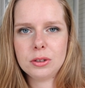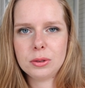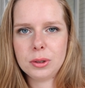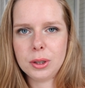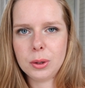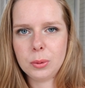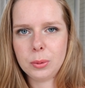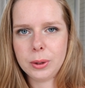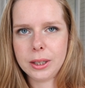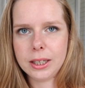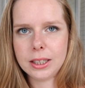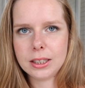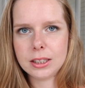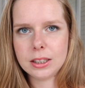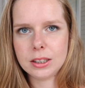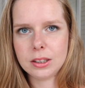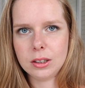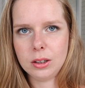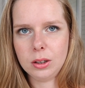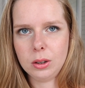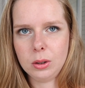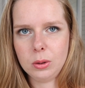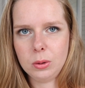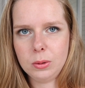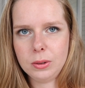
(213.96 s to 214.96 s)
three weeks
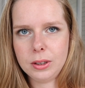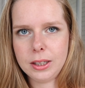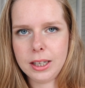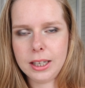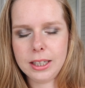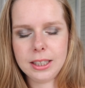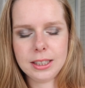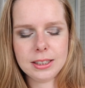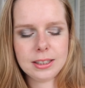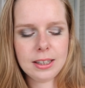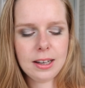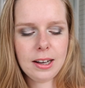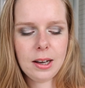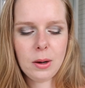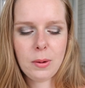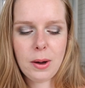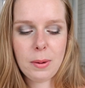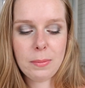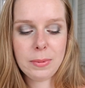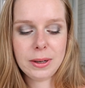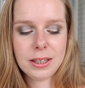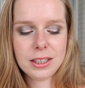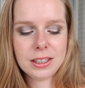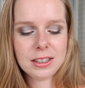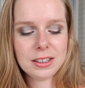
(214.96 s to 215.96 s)
so that is how
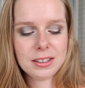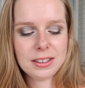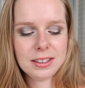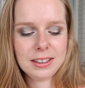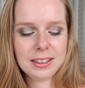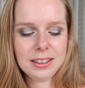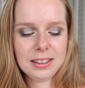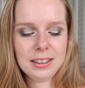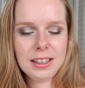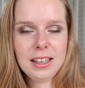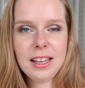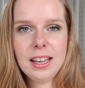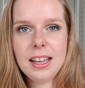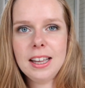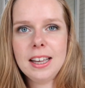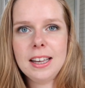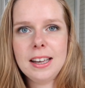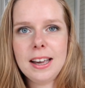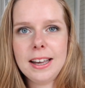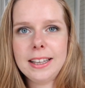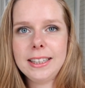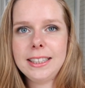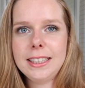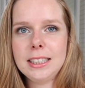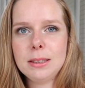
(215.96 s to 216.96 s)
I managed to
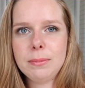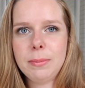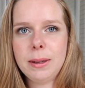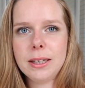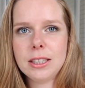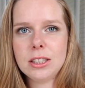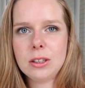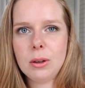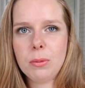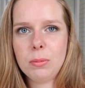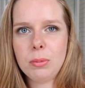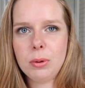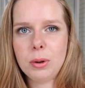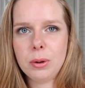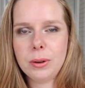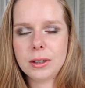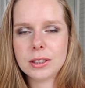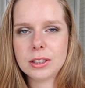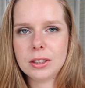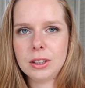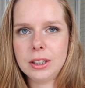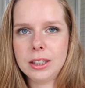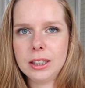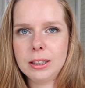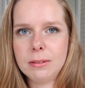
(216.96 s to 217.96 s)
at least make some
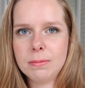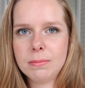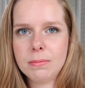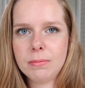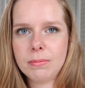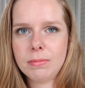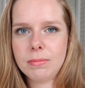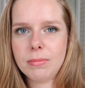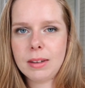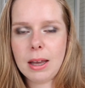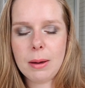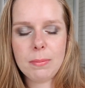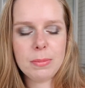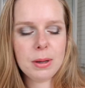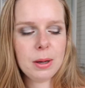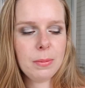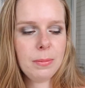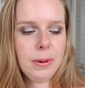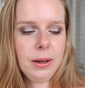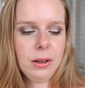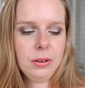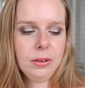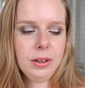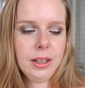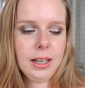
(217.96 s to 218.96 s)
progress on it happy
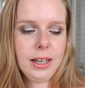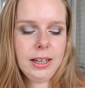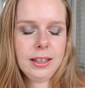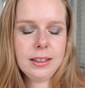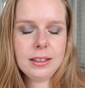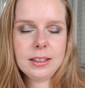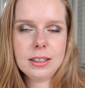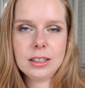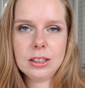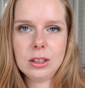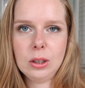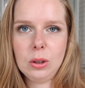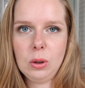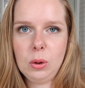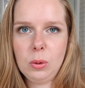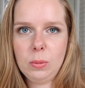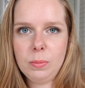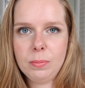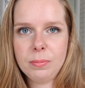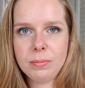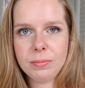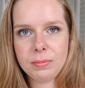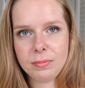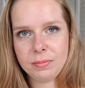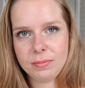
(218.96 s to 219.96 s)
about that
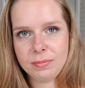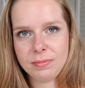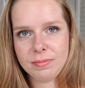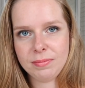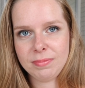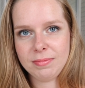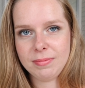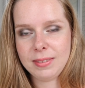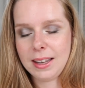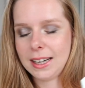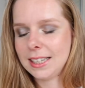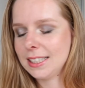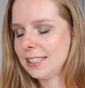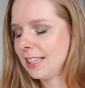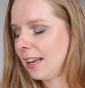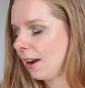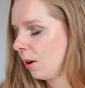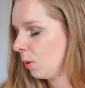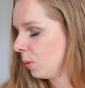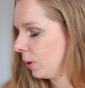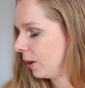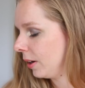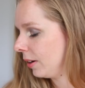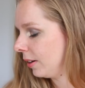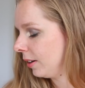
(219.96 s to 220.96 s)
so that is
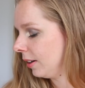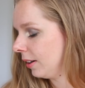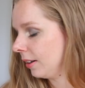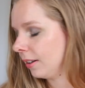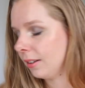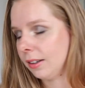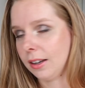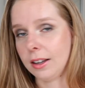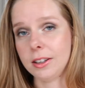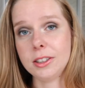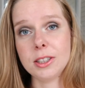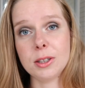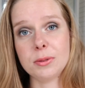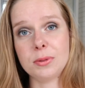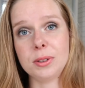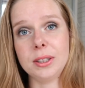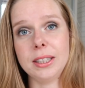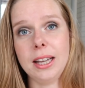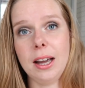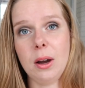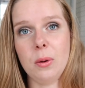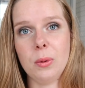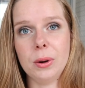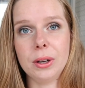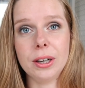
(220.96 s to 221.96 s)
that one also for
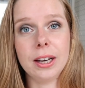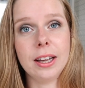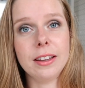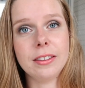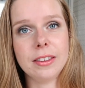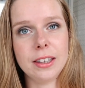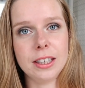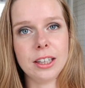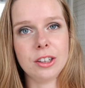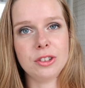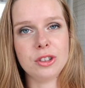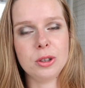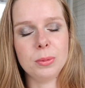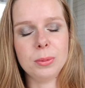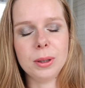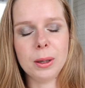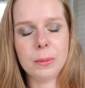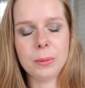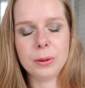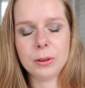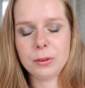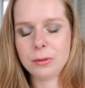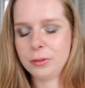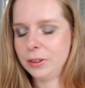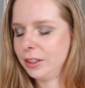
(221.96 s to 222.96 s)
that one I think I should be
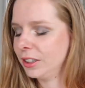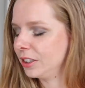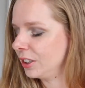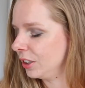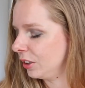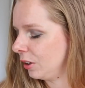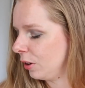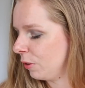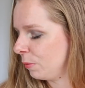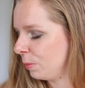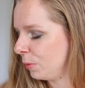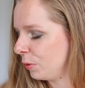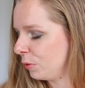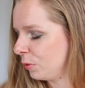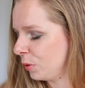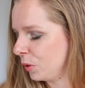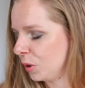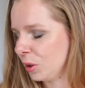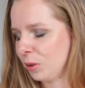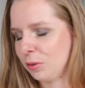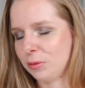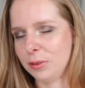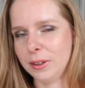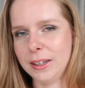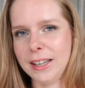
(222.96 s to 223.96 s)
able to finish it off
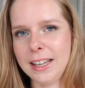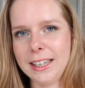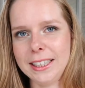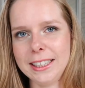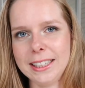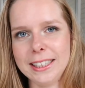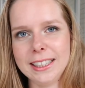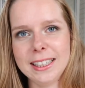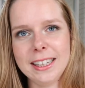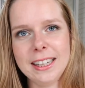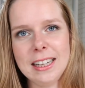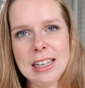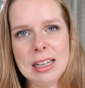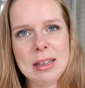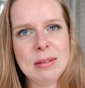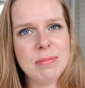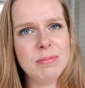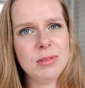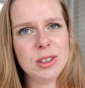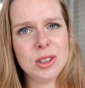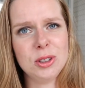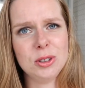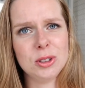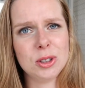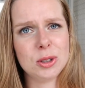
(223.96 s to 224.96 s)
before the finale
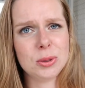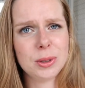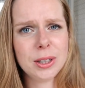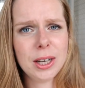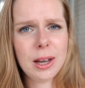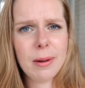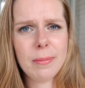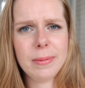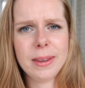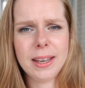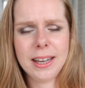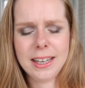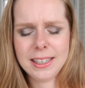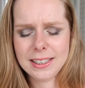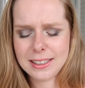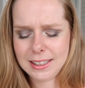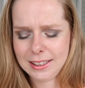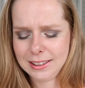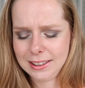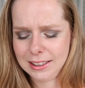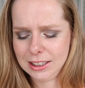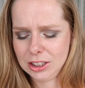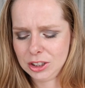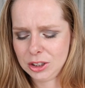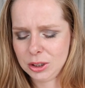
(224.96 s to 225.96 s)
two three updates
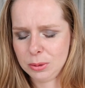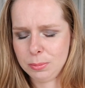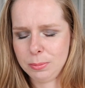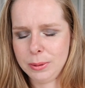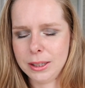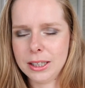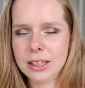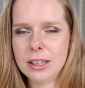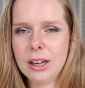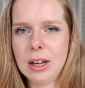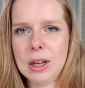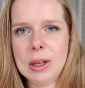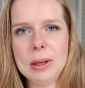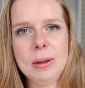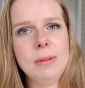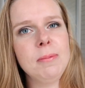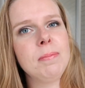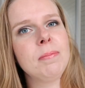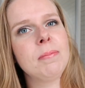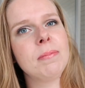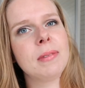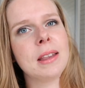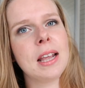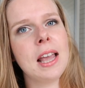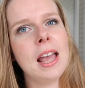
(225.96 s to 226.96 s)
and then it should be
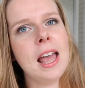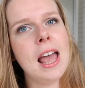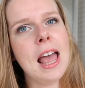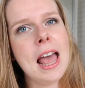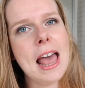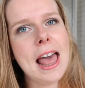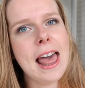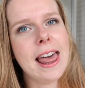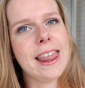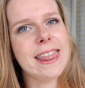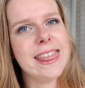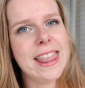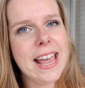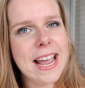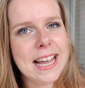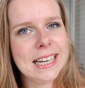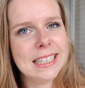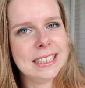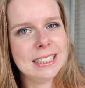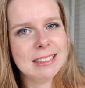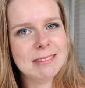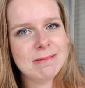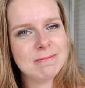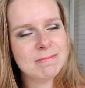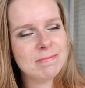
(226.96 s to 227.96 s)
gone
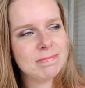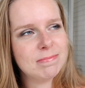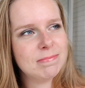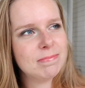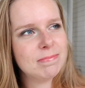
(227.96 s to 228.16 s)
then